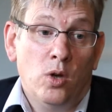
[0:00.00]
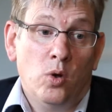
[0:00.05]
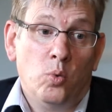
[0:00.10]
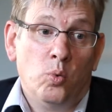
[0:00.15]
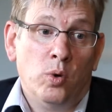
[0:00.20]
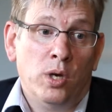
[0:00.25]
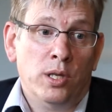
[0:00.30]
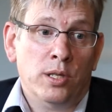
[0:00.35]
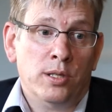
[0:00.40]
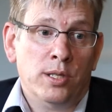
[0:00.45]

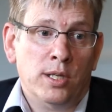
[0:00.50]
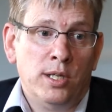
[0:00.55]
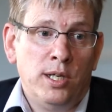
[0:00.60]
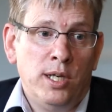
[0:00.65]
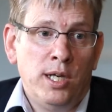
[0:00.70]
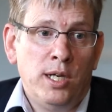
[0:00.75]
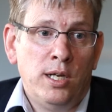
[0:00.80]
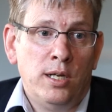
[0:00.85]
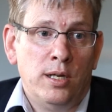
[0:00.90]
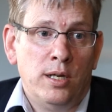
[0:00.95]
Well, the
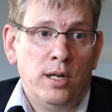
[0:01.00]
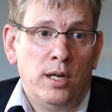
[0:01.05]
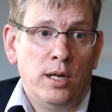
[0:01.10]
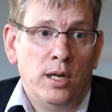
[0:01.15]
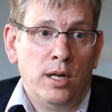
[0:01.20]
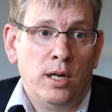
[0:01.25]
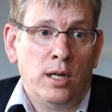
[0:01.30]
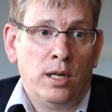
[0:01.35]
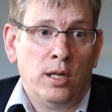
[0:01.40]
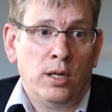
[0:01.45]
king,
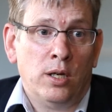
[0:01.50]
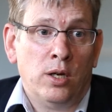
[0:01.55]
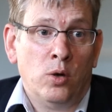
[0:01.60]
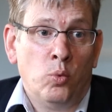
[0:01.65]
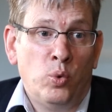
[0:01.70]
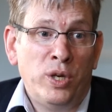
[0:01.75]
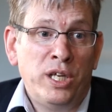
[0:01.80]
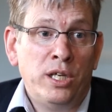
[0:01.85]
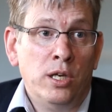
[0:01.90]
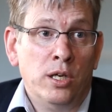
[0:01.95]
a
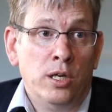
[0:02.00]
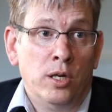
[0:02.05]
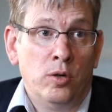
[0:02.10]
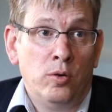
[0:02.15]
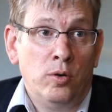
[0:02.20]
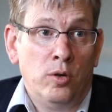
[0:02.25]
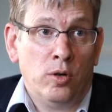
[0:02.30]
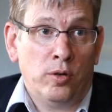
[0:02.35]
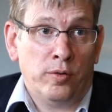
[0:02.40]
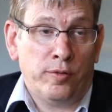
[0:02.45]
week
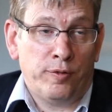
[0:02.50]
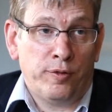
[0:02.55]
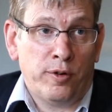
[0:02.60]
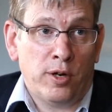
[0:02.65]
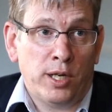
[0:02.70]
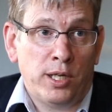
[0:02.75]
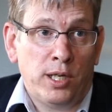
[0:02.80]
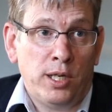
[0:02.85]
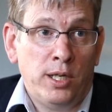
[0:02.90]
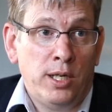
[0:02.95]
ago on
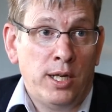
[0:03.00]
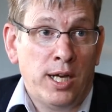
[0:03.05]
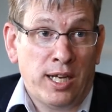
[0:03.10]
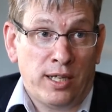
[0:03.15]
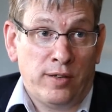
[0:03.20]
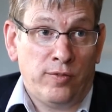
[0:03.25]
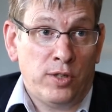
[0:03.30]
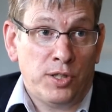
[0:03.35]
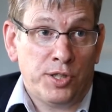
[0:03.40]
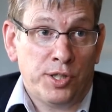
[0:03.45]
Friday, had
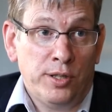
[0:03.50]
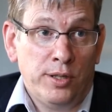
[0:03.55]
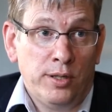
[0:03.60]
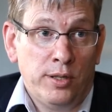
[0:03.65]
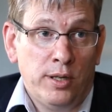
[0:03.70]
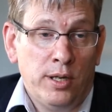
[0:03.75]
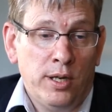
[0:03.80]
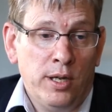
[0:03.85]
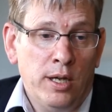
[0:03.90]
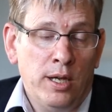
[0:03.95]
a
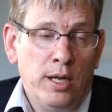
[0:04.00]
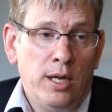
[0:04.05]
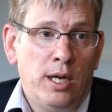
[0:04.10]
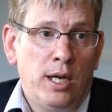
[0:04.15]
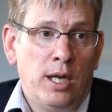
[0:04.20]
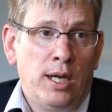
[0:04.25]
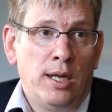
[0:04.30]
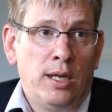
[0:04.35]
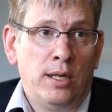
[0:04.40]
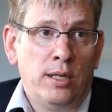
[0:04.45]
vision.
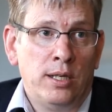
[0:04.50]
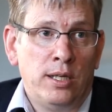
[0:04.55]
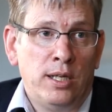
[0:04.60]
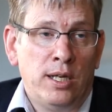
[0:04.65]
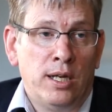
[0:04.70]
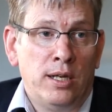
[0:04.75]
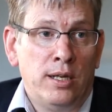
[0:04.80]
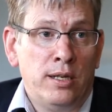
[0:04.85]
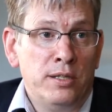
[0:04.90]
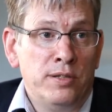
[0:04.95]
And
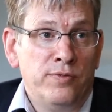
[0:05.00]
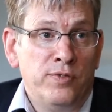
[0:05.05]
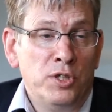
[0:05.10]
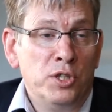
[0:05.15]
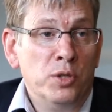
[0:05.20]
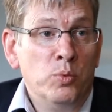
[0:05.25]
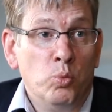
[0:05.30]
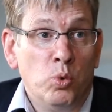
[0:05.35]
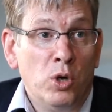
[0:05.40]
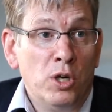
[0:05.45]
his
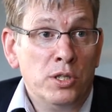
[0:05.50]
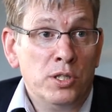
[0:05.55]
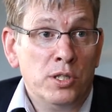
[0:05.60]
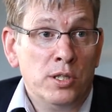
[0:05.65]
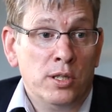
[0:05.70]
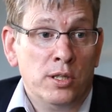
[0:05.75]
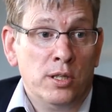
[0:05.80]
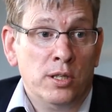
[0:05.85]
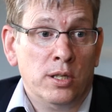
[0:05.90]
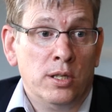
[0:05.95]
vision was
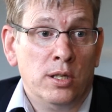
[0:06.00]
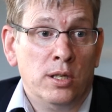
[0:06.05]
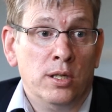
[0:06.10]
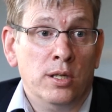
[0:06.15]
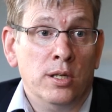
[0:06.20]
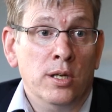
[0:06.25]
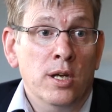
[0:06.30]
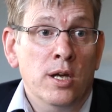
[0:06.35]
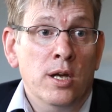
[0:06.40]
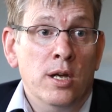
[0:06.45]
that
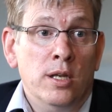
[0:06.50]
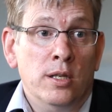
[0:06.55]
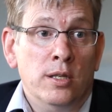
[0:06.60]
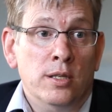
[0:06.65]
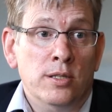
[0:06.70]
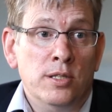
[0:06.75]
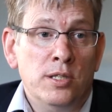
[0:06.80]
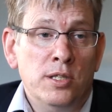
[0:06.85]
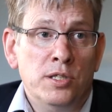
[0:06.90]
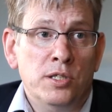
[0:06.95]

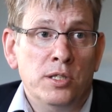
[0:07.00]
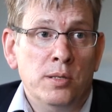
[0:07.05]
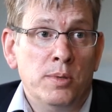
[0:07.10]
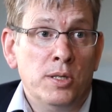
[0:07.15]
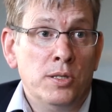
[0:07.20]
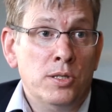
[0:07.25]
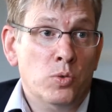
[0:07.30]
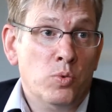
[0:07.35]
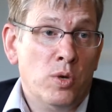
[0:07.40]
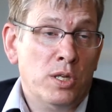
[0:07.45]
the system
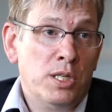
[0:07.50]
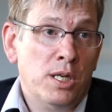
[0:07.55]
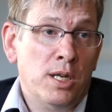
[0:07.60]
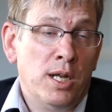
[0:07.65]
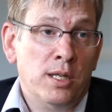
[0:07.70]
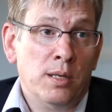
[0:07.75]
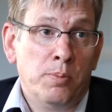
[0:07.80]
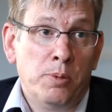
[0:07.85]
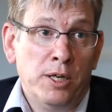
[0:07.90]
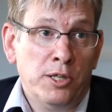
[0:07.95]
in
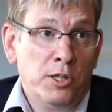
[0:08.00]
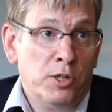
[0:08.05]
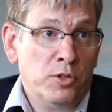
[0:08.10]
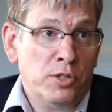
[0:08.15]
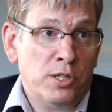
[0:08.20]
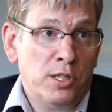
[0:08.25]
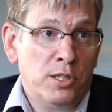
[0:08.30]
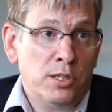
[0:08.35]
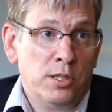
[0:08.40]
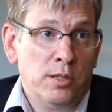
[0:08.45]
Swaziland, the political
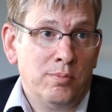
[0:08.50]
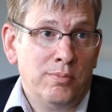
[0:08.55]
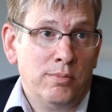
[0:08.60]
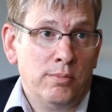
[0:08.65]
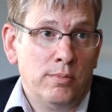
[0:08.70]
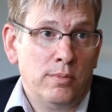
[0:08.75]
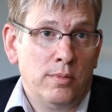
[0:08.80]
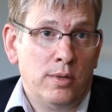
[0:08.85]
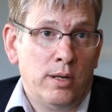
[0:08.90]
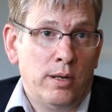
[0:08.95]

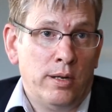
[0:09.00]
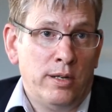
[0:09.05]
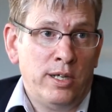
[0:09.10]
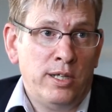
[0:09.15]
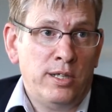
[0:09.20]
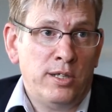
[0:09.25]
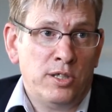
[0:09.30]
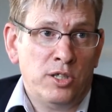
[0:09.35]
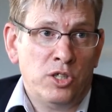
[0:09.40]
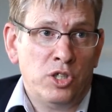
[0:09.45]
system,
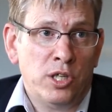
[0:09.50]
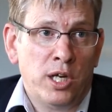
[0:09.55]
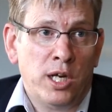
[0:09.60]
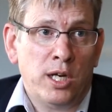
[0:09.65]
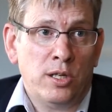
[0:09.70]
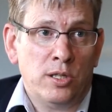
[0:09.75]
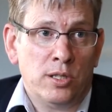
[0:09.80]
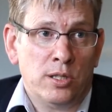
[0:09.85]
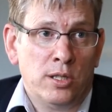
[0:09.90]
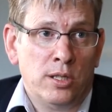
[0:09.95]
needed to
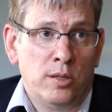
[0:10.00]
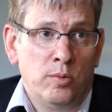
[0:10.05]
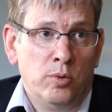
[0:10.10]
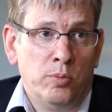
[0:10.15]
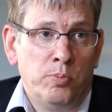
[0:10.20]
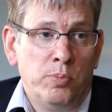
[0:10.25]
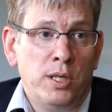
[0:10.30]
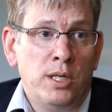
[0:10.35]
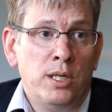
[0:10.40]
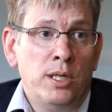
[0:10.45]
change, and it
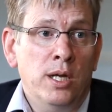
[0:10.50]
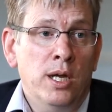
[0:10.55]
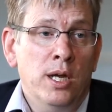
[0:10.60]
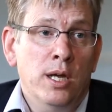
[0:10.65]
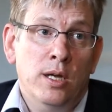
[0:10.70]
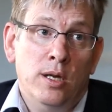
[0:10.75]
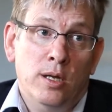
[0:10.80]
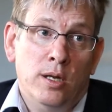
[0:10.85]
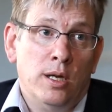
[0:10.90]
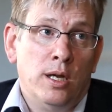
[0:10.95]
would be,
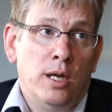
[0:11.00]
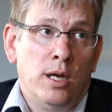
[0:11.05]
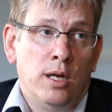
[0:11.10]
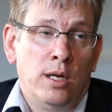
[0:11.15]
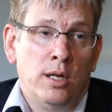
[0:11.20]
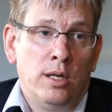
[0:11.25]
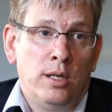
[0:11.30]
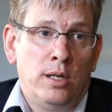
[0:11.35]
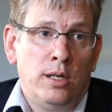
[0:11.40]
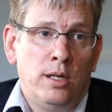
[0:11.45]

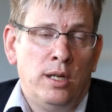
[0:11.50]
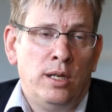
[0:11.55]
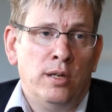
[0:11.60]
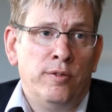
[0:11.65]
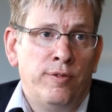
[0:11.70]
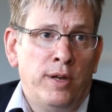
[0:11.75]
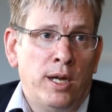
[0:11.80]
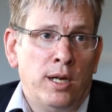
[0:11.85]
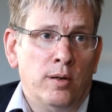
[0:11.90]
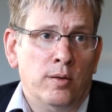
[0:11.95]
in
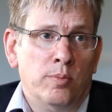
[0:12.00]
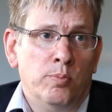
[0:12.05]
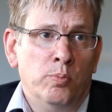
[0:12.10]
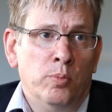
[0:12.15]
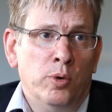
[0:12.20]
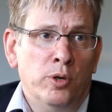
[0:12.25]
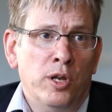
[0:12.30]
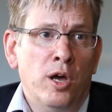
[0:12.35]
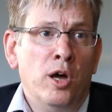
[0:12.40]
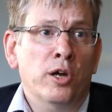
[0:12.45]
effect,
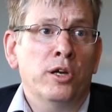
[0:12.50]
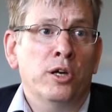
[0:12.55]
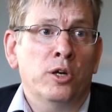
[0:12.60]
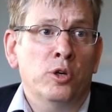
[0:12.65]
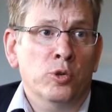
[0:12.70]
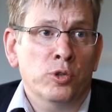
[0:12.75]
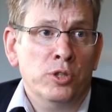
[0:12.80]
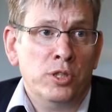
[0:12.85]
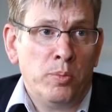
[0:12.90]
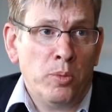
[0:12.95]

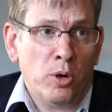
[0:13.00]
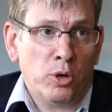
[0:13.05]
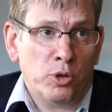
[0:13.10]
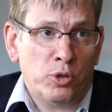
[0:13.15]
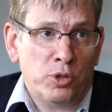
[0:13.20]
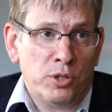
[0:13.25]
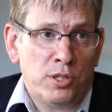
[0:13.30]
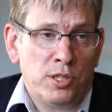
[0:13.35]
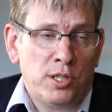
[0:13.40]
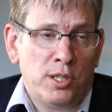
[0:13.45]
monarchical
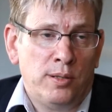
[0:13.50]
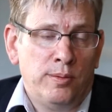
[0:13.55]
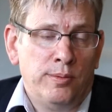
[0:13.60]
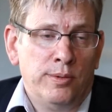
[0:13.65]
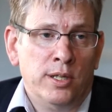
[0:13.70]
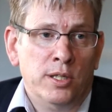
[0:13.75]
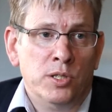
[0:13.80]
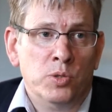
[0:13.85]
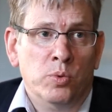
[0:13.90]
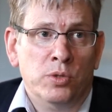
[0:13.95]
democracy.
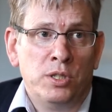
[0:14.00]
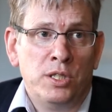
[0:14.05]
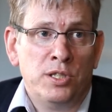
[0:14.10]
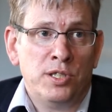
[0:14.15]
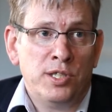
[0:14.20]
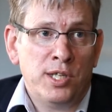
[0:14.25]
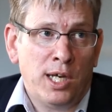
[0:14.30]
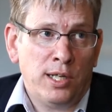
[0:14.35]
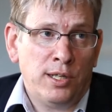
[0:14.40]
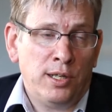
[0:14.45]
That's what he
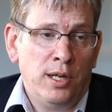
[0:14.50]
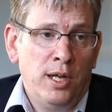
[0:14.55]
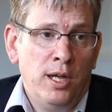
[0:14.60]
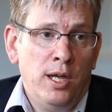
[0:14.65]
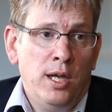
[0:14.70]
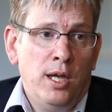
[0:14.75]
said.